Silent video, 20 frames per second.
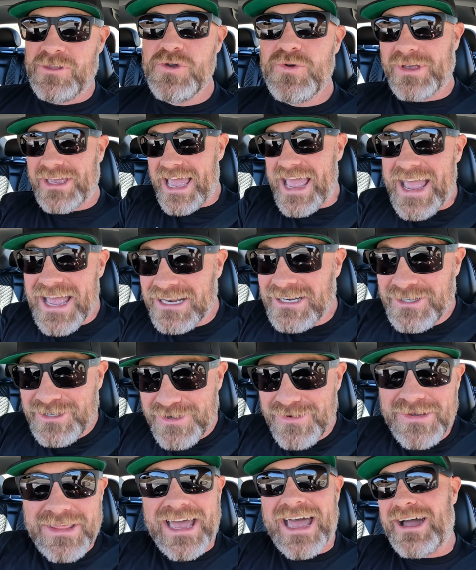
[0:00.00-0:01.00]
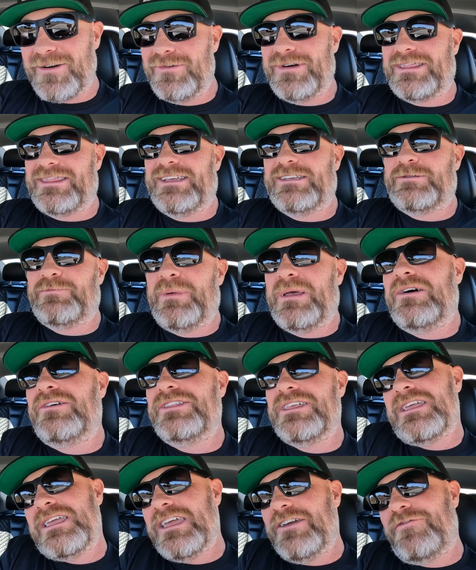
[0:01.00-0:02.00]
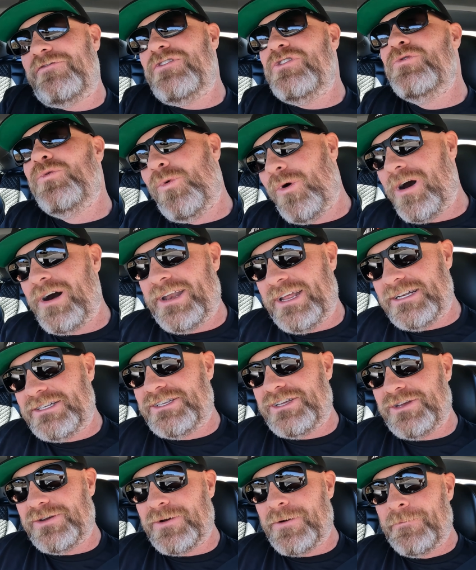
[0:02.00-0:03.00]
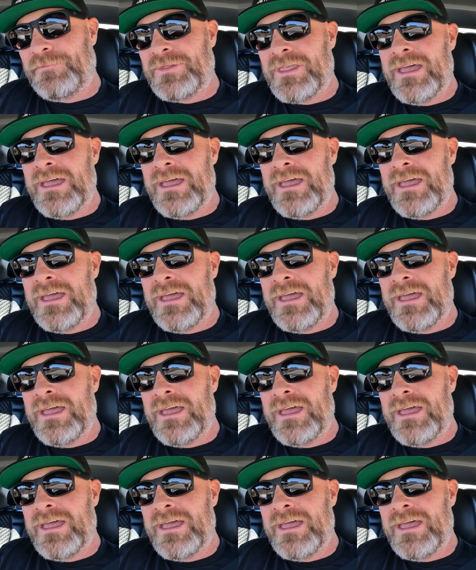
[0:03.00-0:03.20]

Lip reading: You can do that with this build if you wanted to,